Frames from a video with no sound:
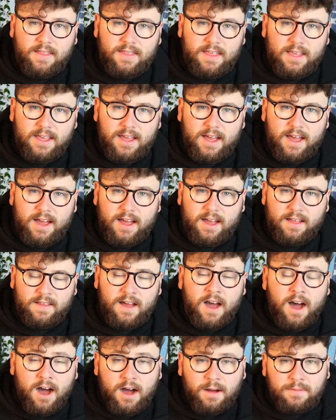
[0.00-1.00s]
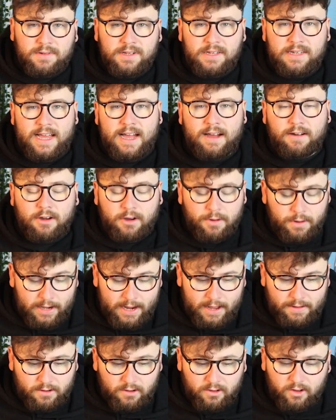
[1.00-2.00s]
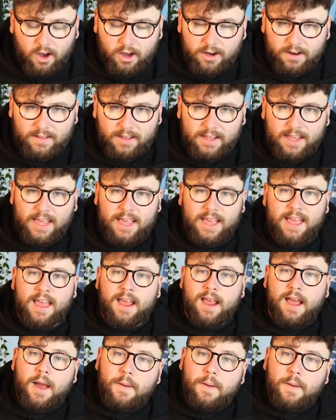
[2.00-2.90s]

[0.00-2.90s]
the arms and down, going down the side of the kit,